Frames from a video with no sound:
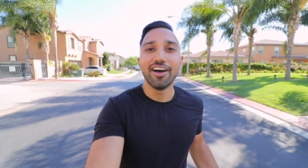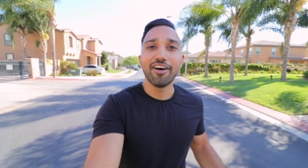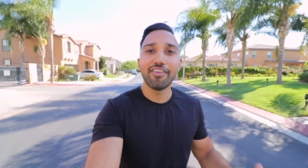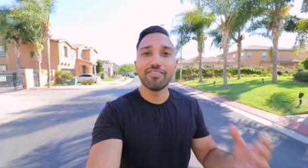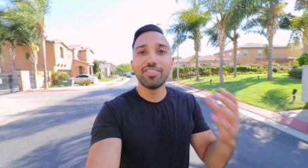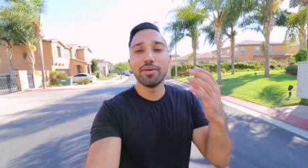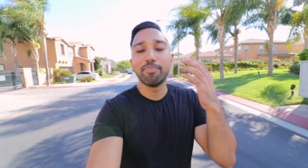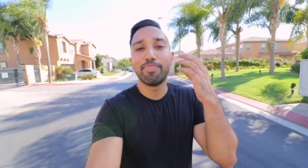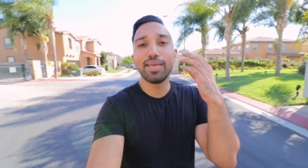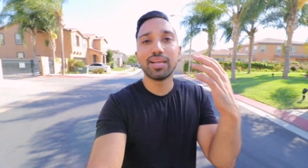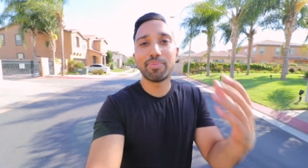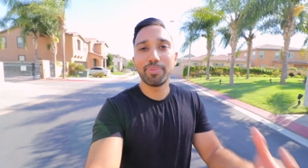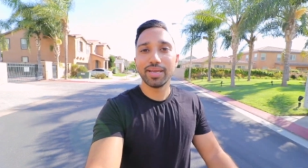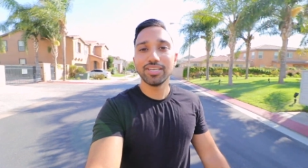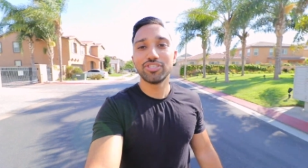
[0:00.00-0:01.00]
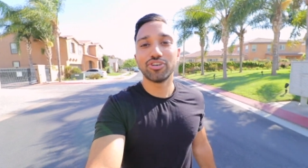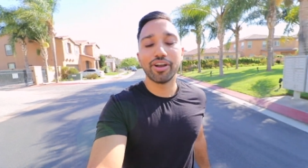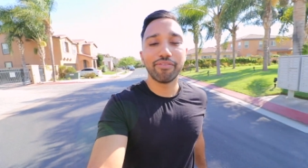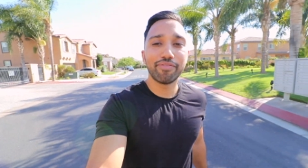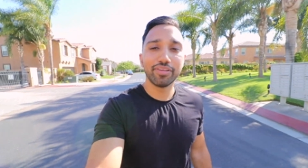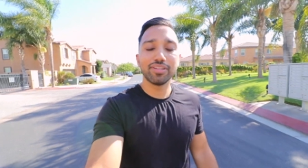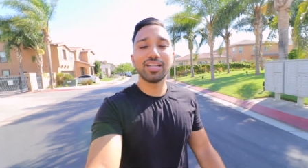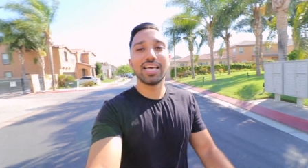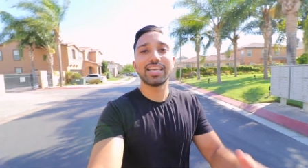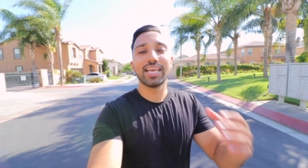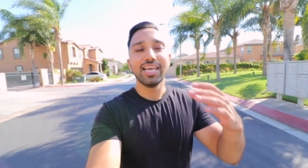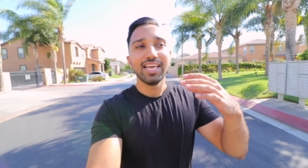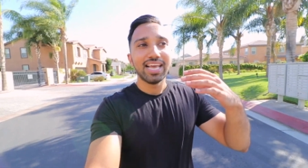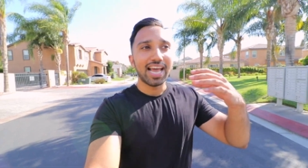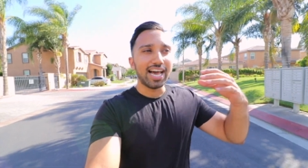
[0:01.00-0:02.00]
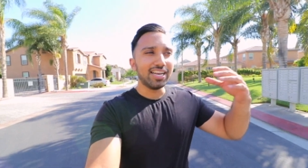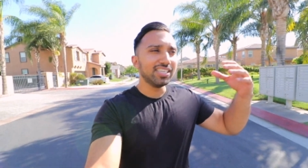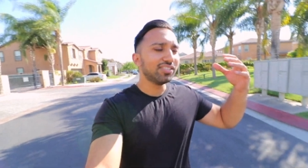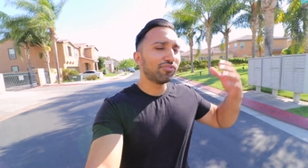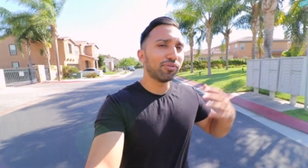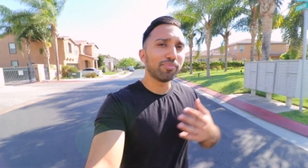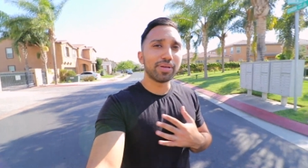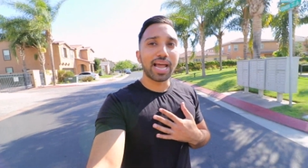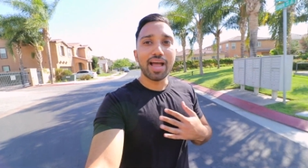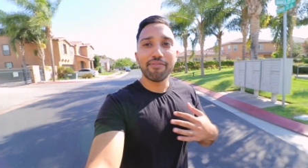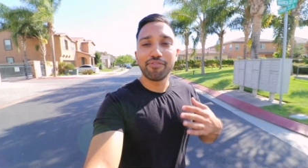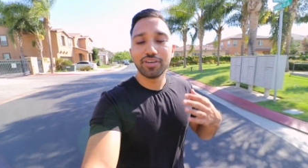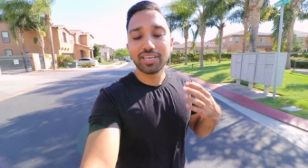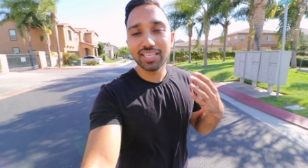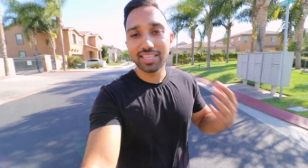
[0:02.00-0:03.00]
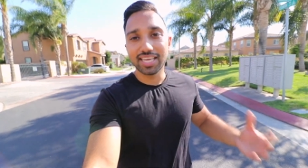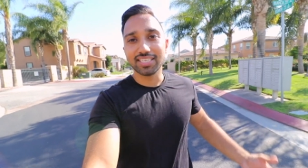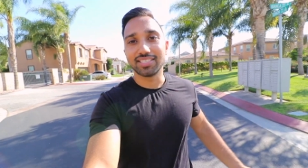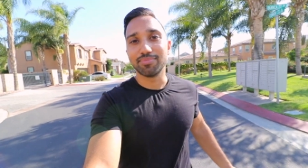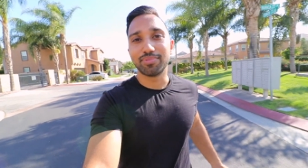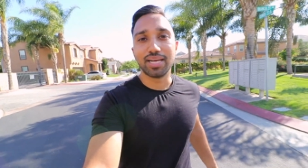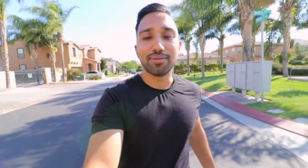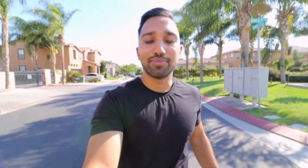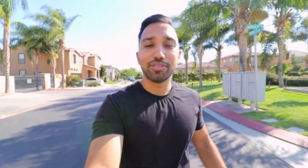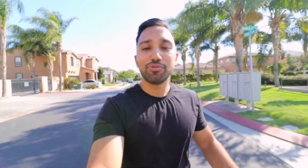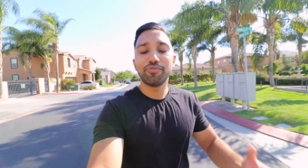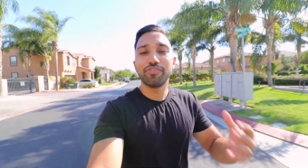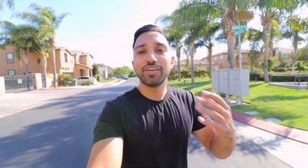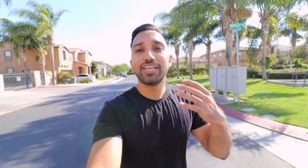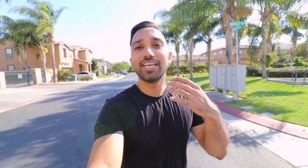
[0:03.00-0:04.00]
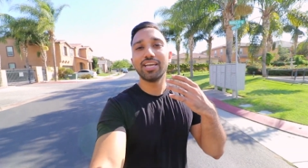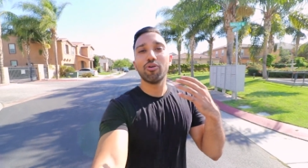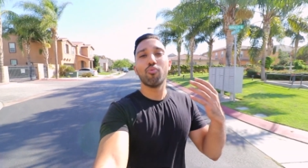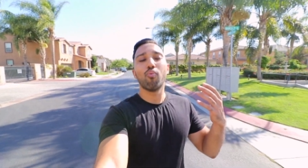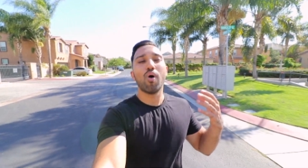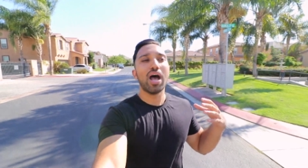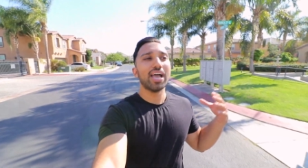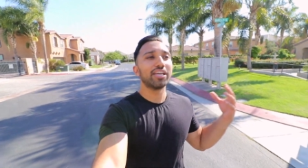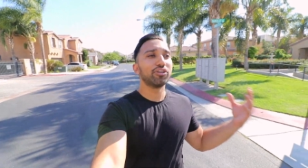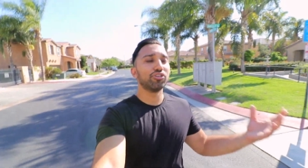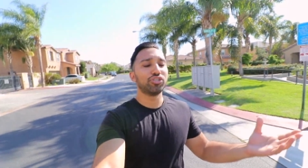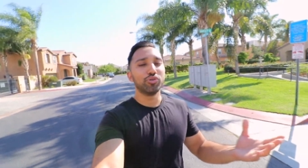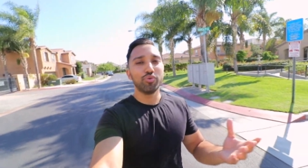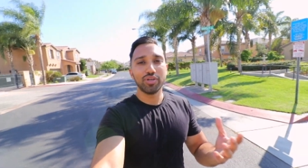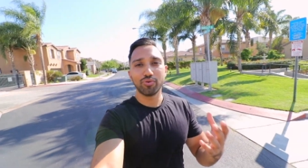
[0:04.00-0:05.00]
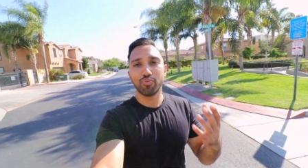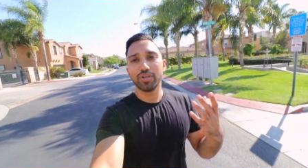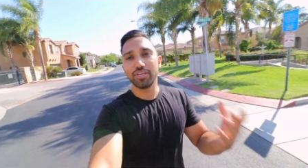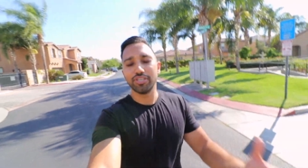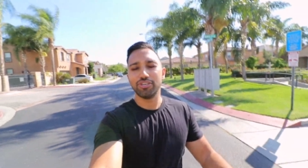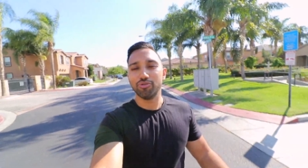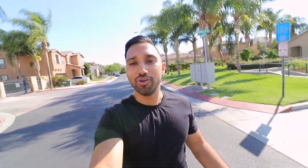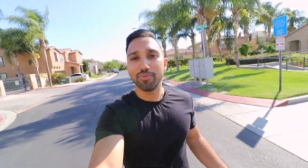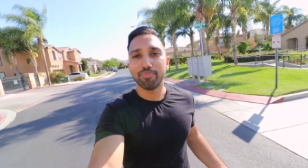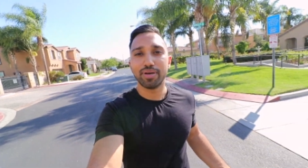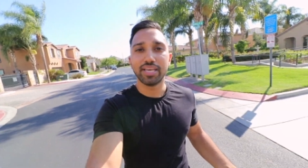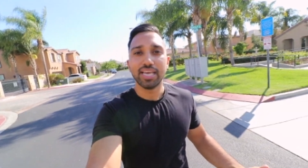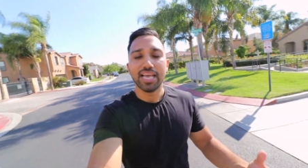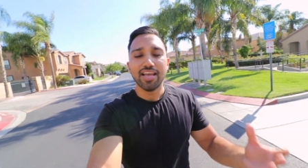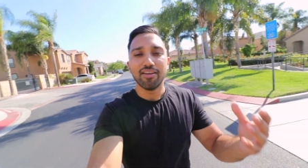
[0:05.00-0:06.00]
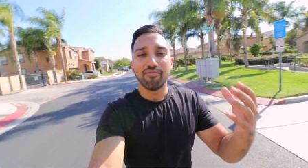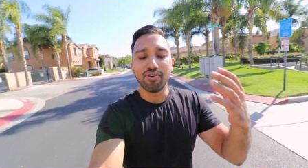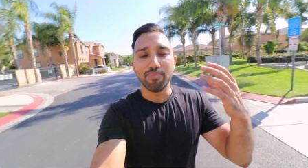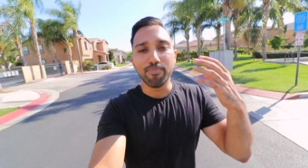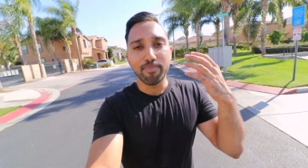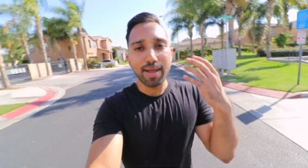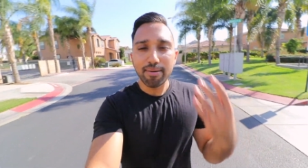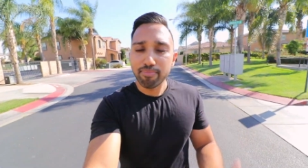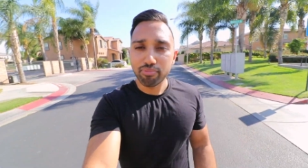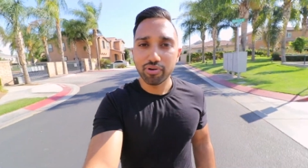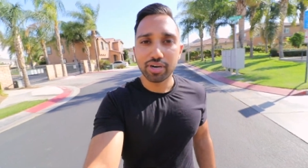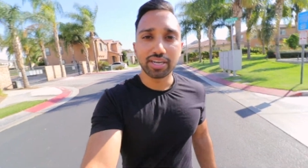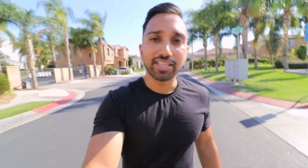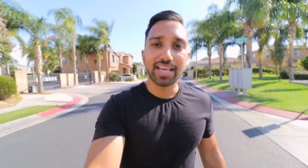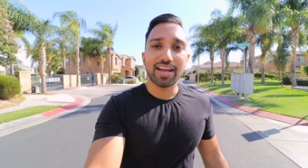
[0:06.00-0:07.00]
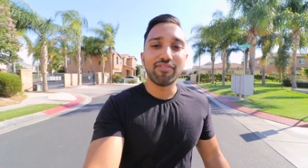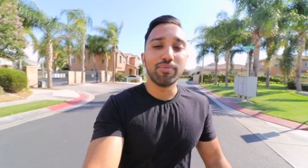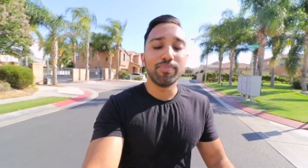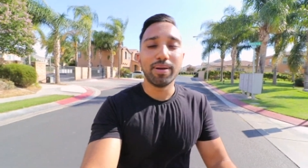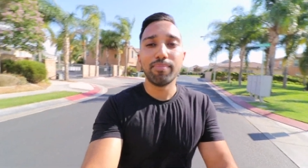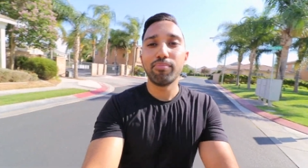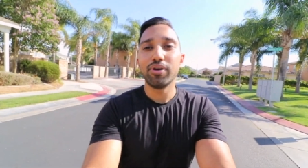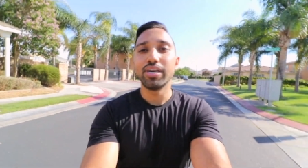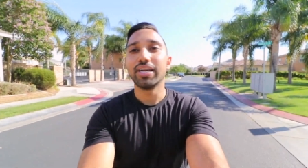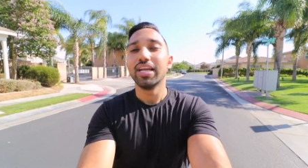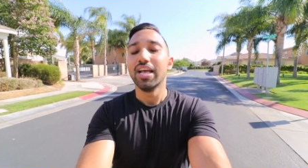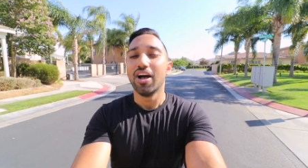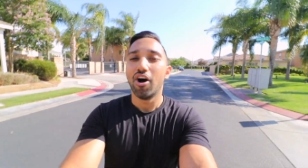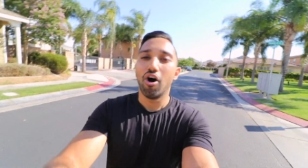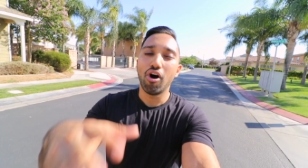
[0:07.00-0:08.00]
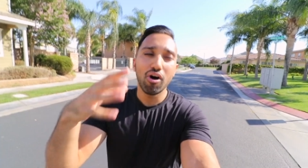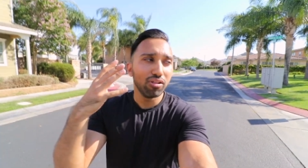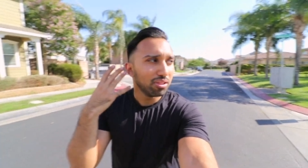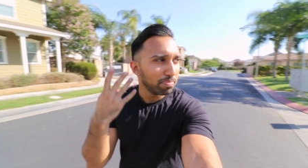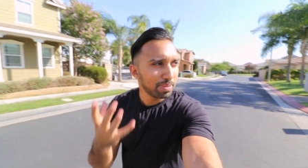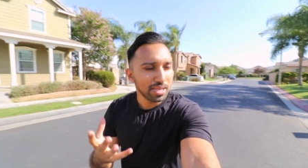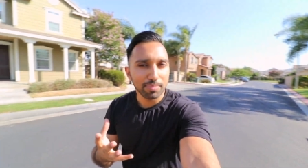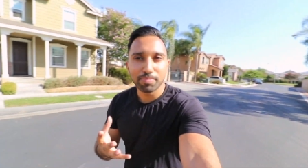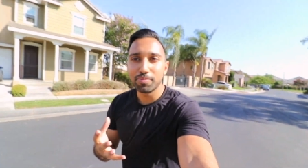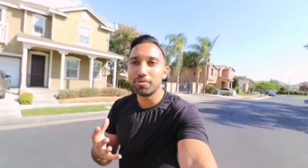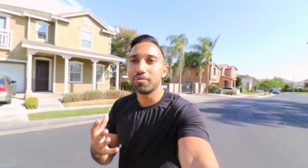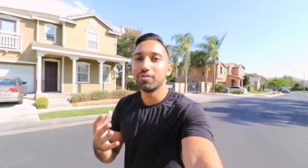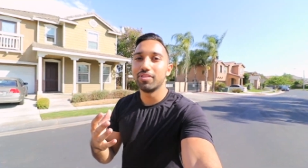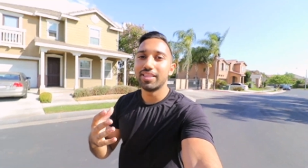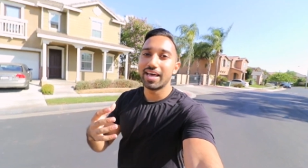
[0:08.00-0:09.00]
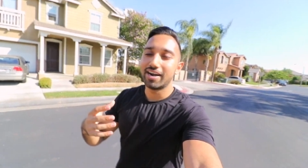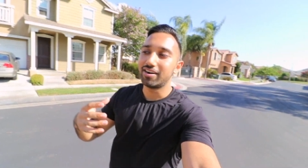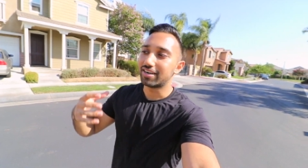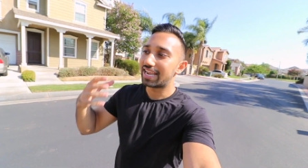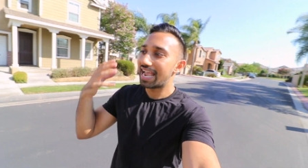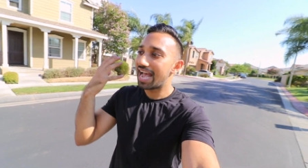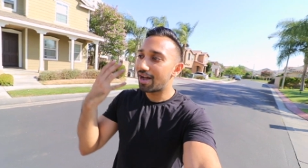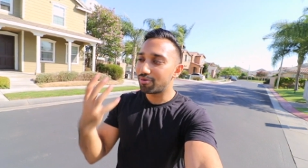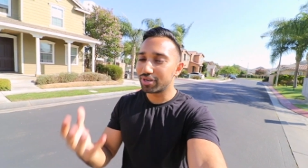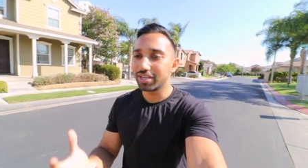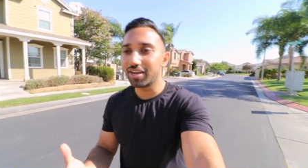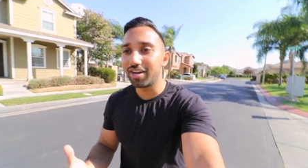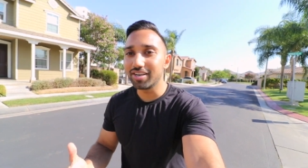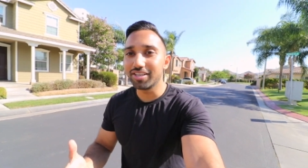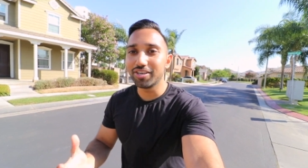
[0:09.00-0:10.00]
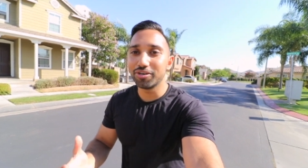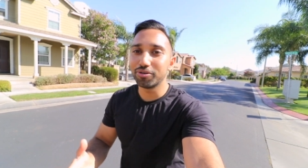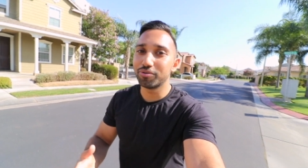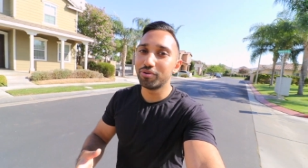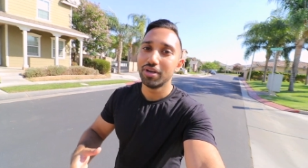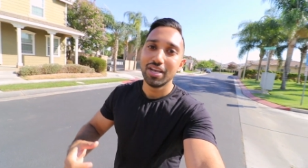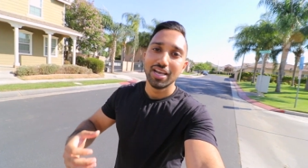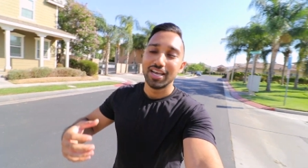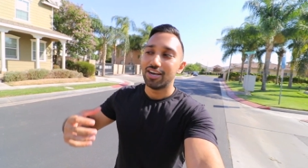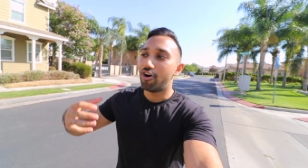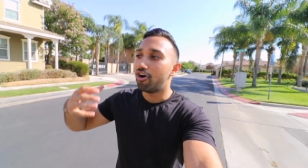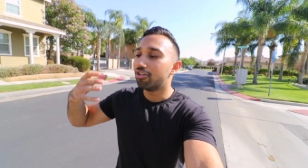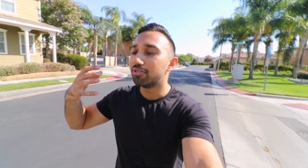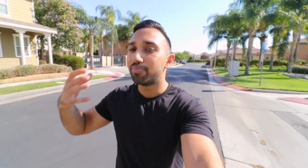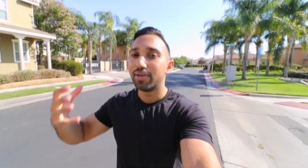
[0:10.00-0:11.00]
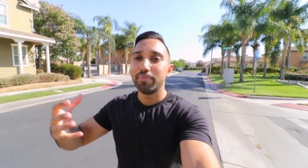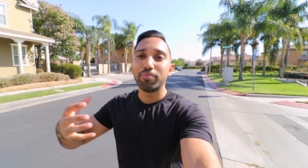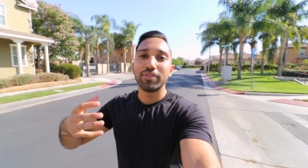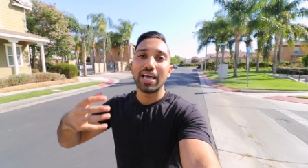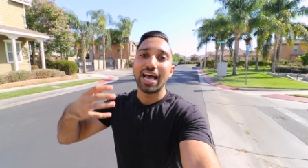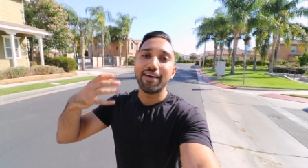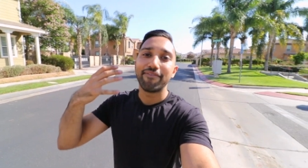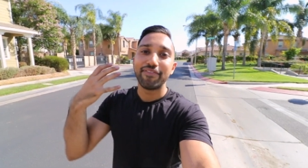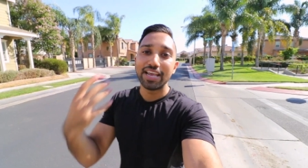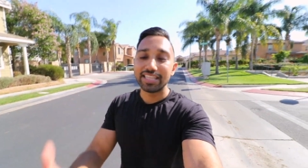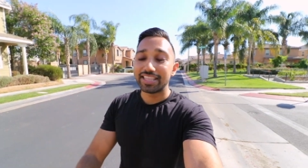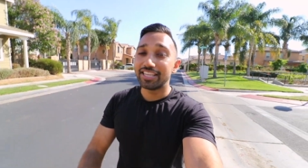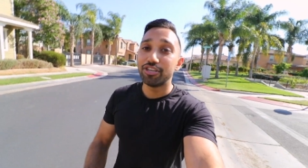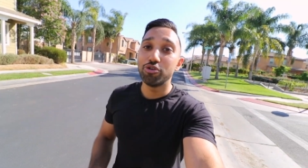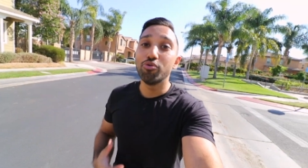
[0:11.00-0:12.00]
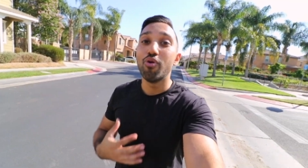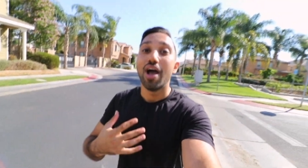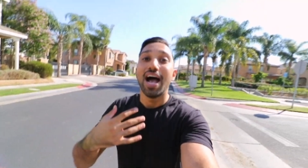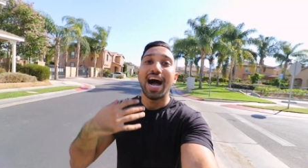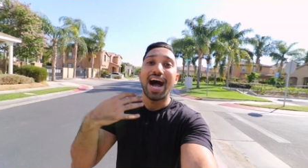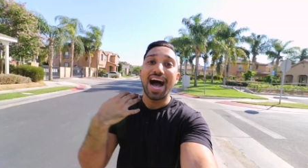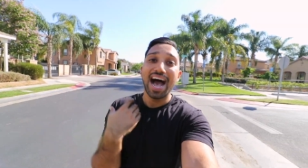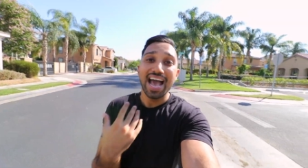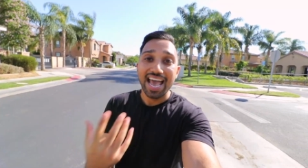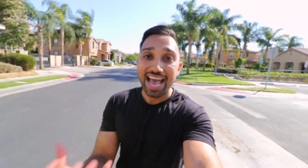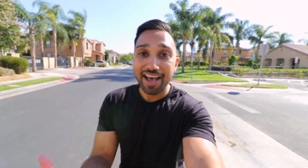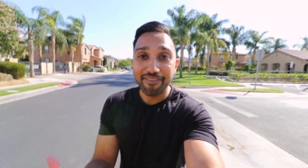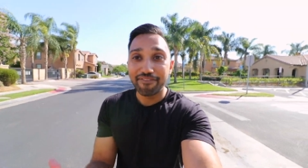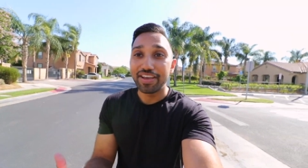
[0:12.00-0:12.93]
of the big picture i feel like at least for me i forget that sometimes you forget why you're doing what you're doing but remembering that remembering all the people that are counting on you all the people that have faith in you i have